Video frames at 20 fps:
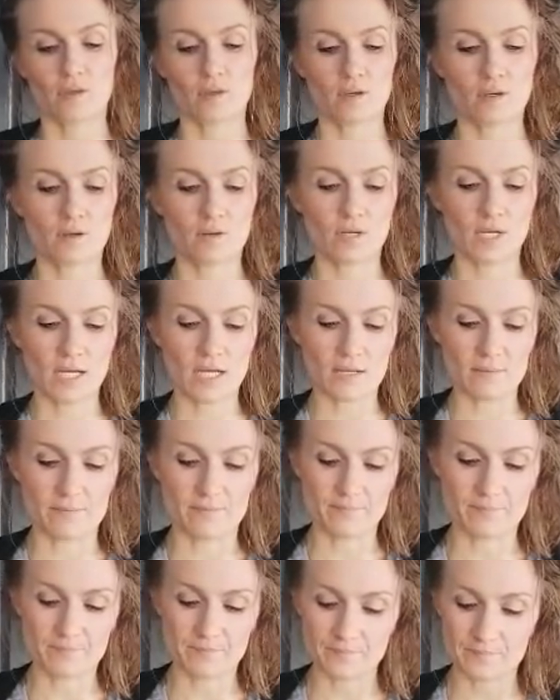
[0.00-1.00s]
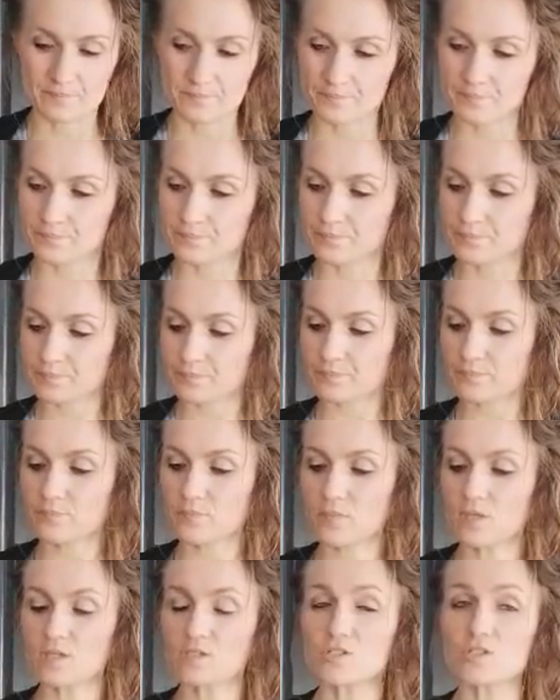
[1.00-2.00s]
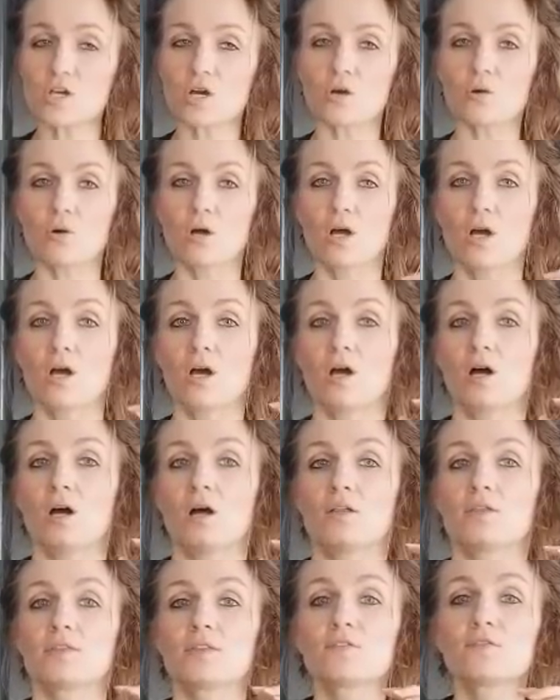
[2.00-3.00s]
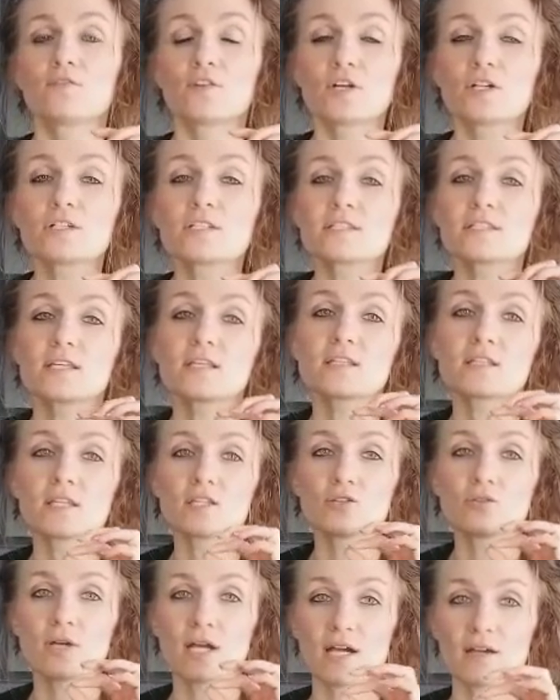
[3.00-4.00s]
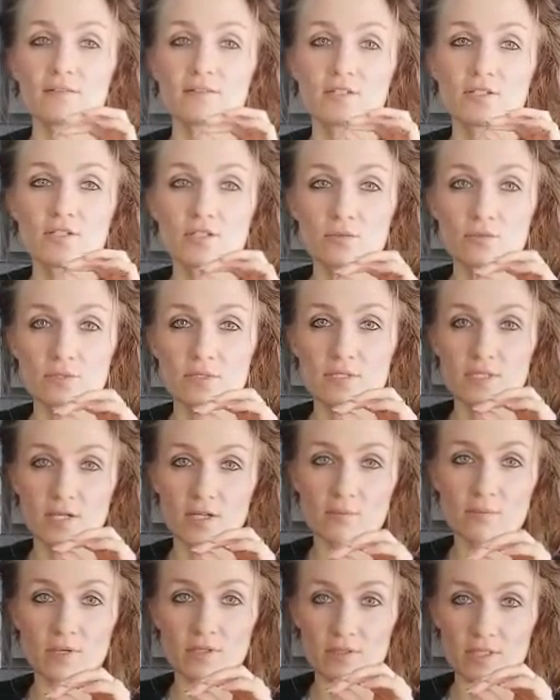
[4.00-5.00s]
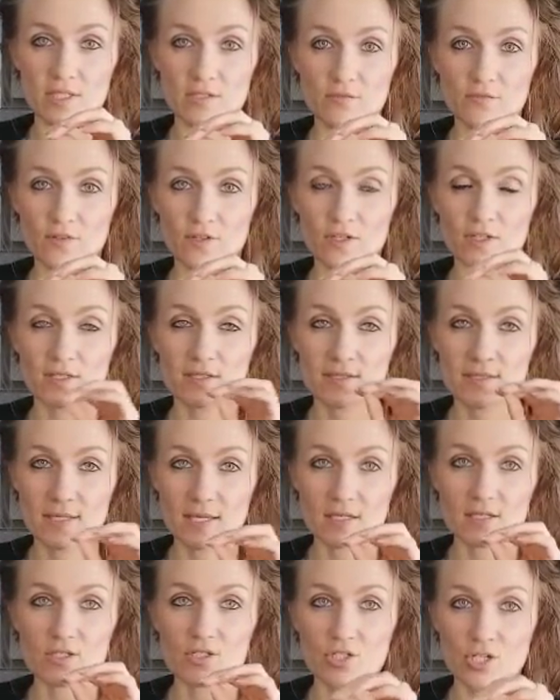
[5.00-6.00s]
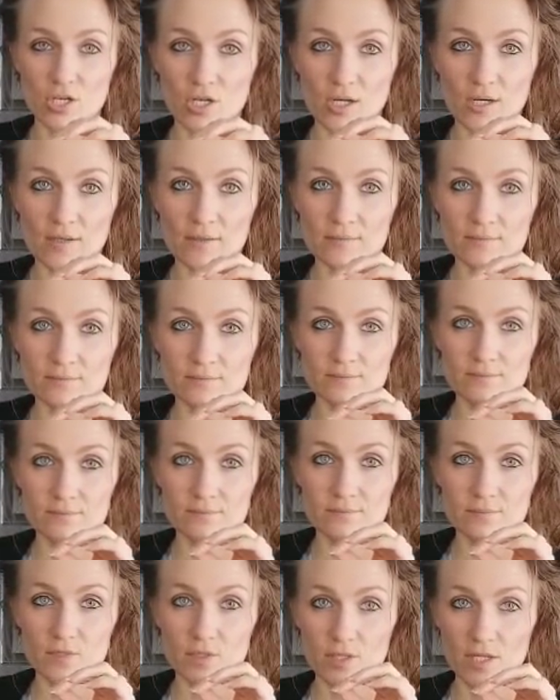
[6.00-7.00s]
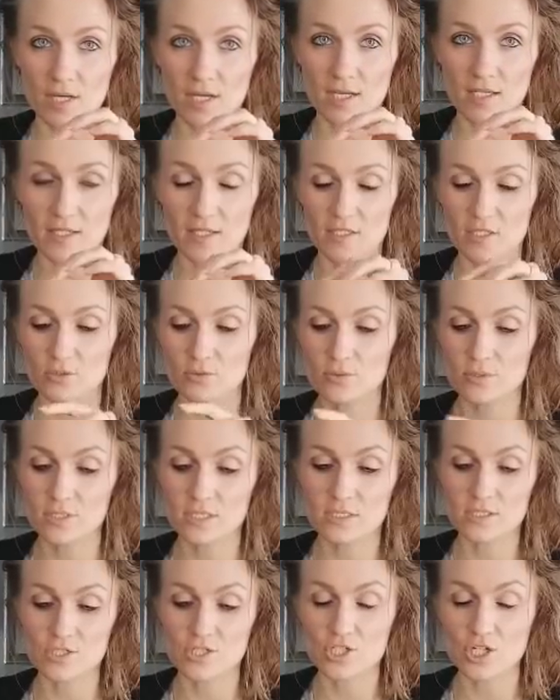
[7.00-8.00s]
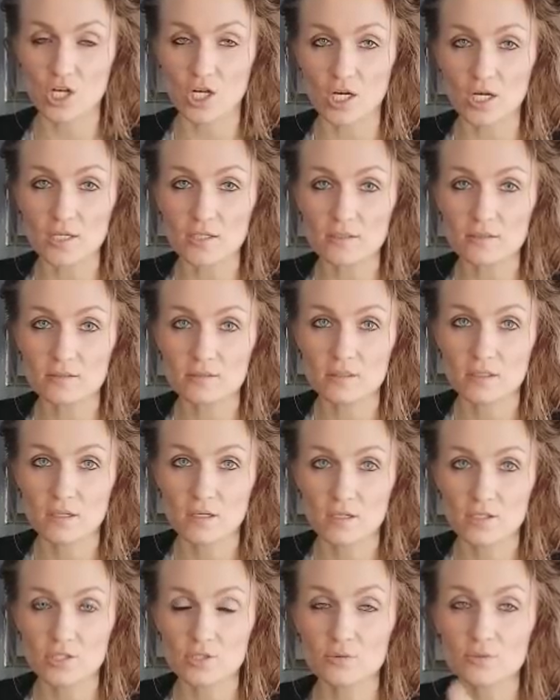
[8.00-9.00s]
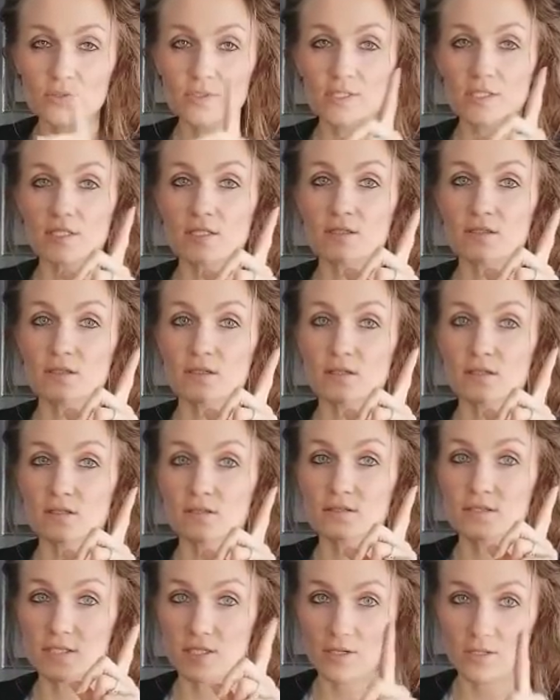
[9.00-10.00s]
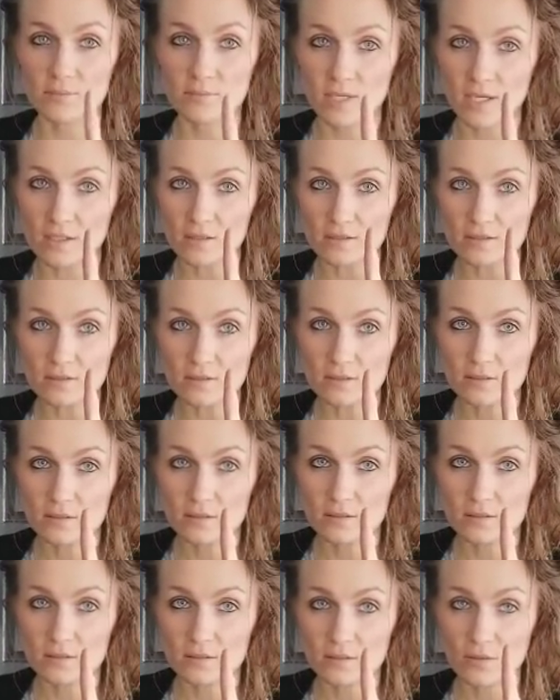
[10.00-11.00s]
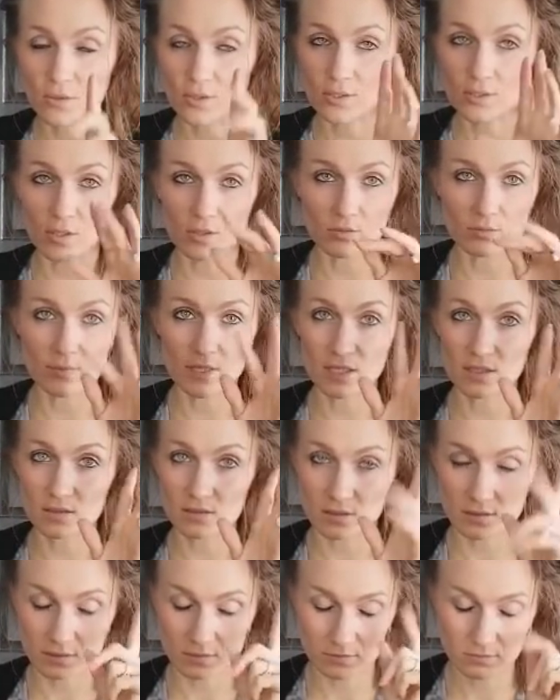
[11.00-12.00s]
Okay, so the first thing that you have to do with dairy milk kefir is get a jar, okay? And you will need a jar. You will need dairy milk or goat milk,